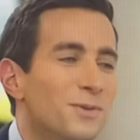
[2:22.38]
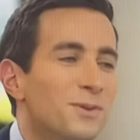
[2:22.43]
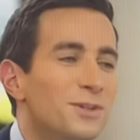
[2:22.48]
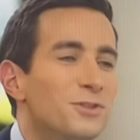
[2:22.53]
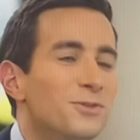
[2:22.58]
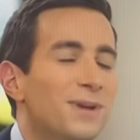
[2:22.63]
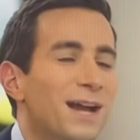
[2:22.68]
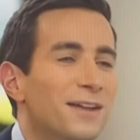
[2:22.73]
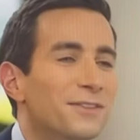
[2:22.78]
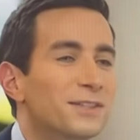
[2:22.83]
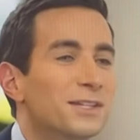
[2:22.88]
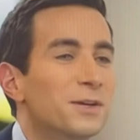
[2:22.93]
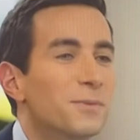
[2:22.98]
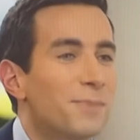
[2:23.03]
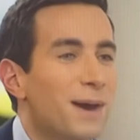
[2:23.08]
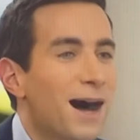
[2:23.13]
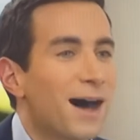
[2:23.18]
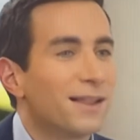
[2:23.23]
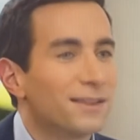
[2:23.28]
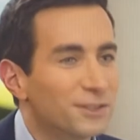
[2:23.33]
when you got the
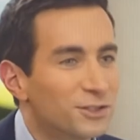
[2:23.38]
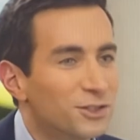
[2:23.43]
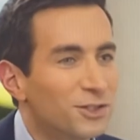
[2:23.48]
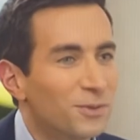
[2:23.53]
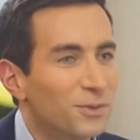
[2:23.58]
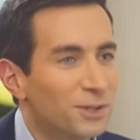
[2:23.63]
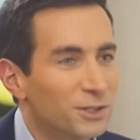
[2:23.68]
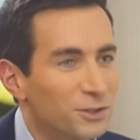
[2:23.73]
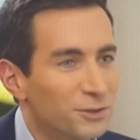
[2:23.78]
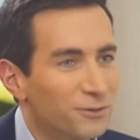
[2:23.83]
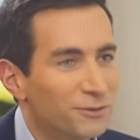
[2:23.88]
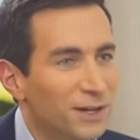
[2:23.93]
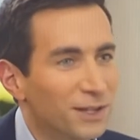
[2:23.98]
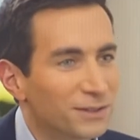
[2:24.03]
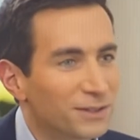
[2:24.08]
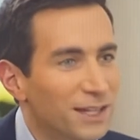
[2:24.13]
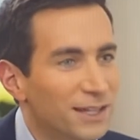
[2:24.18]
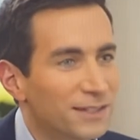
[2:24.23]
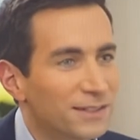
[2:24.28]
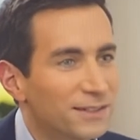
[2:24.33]
apology, what you
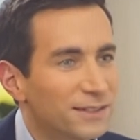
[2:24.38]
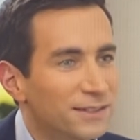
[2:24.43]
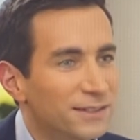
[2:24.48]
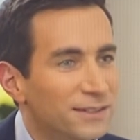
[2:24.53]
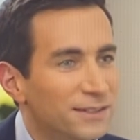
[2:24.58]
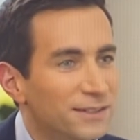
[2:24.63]
felt like.